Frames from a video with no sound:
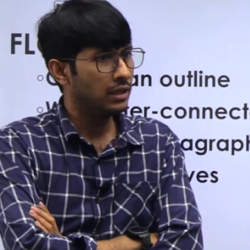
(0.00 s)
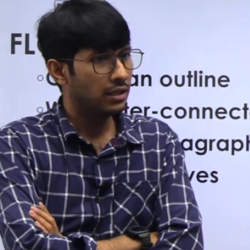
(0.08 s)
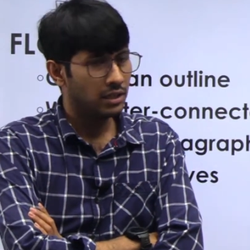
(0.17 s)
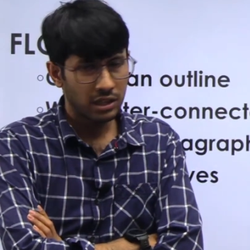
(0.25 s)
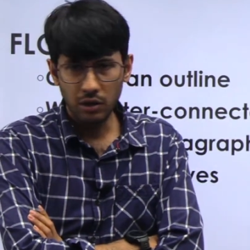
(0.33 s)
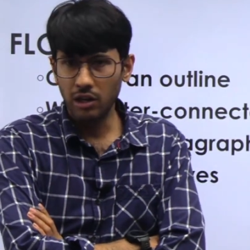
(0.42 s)

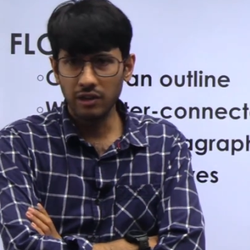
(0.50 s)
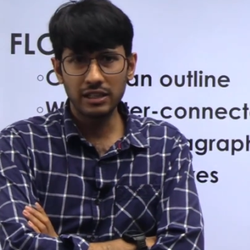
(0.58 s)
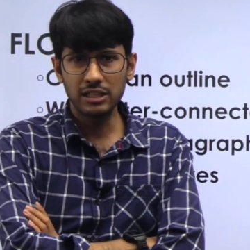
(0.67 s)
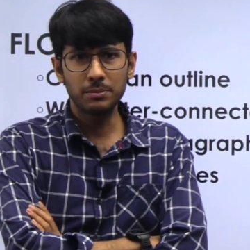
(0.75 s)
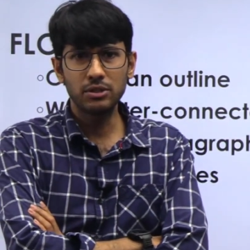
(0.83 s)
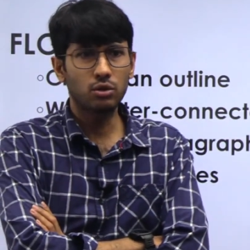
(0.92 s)
There will
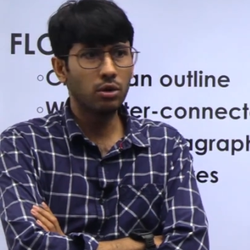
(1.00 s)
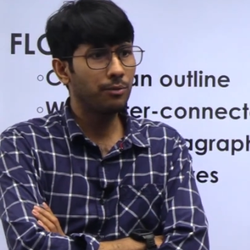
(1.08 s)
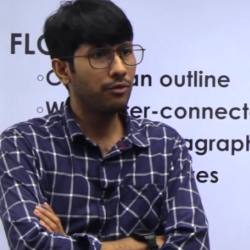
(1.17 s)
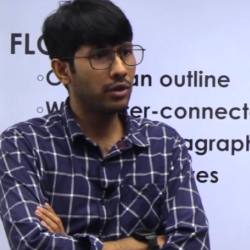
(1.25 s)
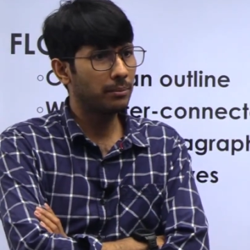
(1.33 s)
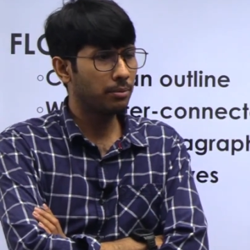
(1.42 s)
always be scope
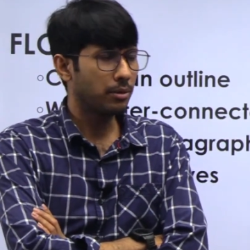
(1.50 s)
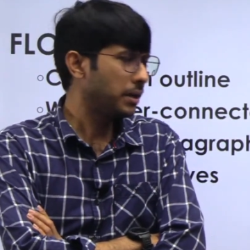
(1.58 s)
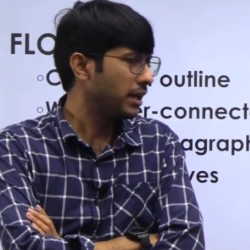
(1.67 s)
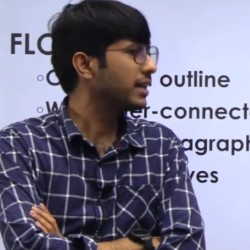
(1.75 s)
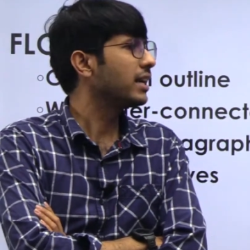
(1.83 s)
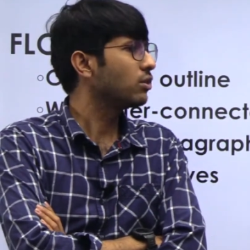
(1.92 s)
for improvement,
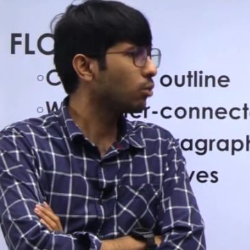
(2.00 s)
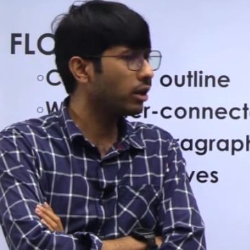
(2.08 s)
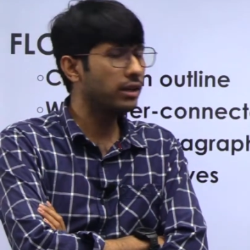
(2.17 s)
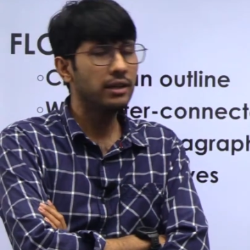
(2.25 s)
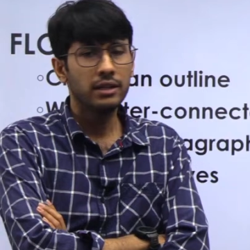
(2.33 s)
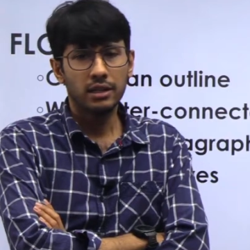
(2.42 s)
and that's
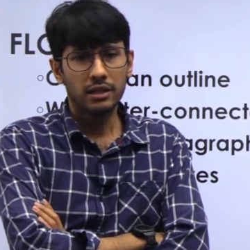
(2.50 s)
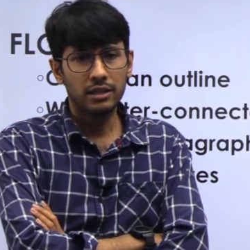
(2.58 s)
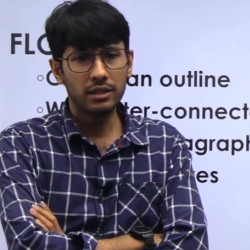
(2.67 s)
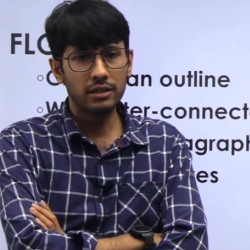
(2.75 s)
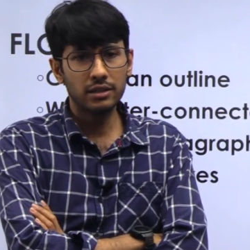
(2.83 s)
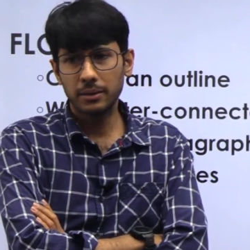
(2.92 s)
what
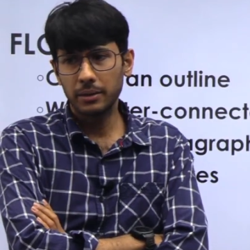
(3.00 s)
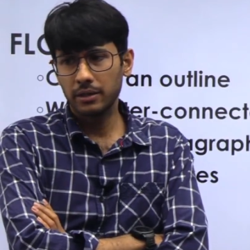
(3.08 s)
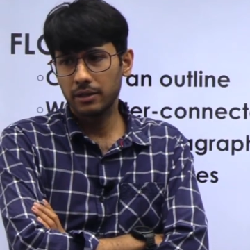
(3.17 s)
the